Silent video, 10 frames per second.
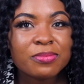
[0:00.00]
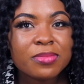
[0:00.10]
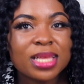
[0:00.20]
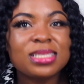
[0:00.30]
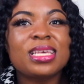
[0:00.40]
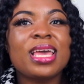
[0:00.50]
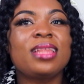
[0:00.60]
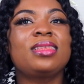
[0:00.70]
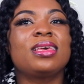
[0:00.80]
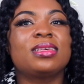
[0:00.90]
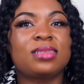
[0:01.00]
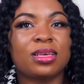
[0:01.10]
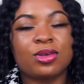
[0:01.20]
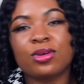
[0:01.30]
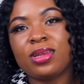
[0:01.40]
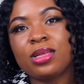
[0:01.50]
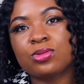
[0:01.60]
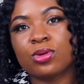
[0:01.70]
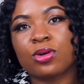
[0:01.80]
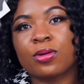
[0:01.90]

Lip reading: maintain a secure network.